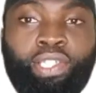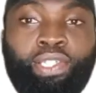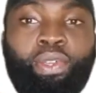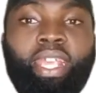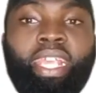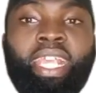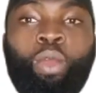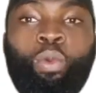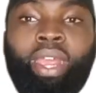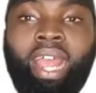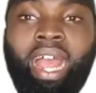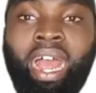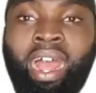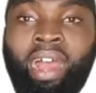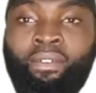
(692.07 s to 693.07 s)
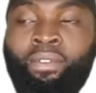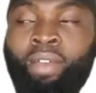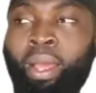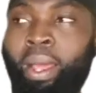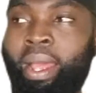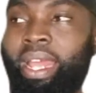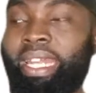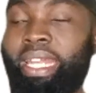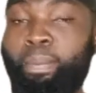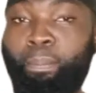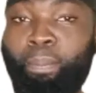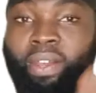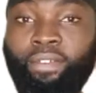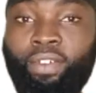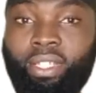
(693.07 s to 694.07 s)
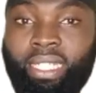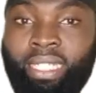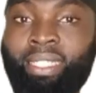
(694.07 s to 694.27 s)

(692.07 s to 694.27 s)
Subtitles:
So here we have the previous